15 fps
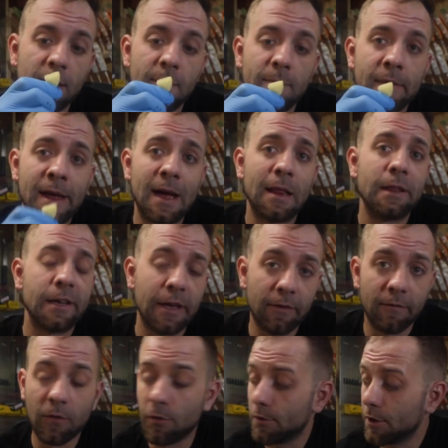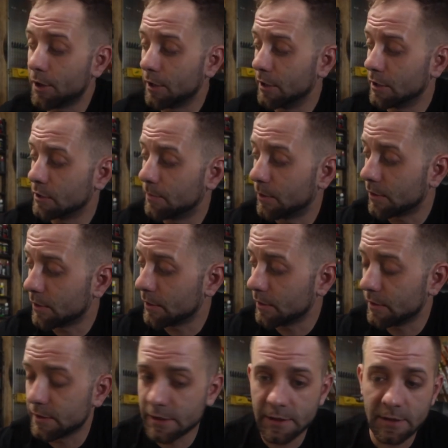I'm not looking forward to this
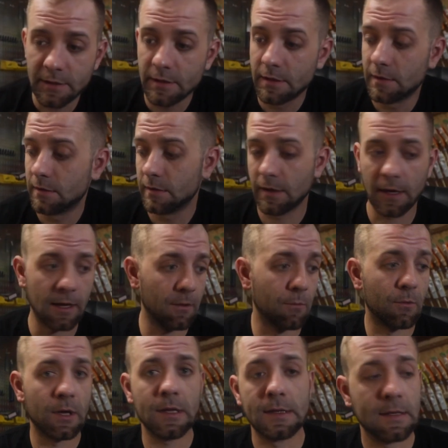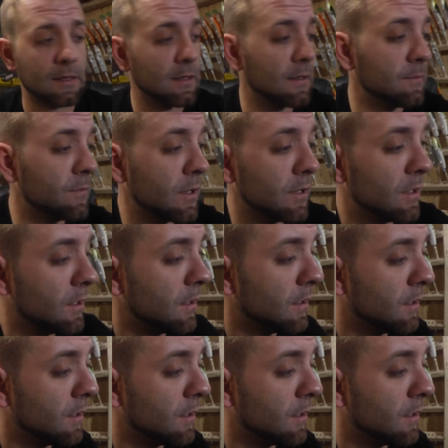part, at least at what time,